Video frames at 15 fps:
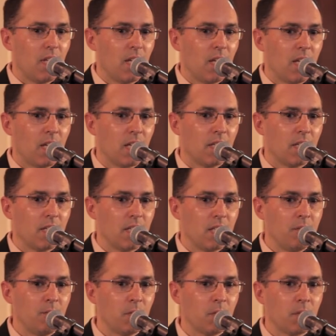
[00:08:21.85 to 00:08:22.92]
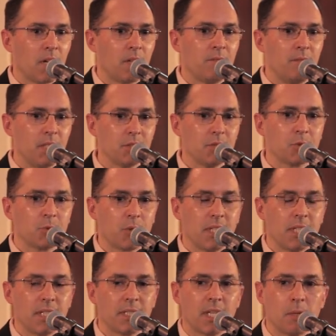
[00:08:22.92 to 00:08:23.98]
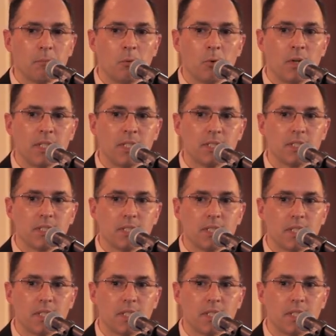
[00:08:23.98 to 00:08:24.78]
And even though I finished the training at that point,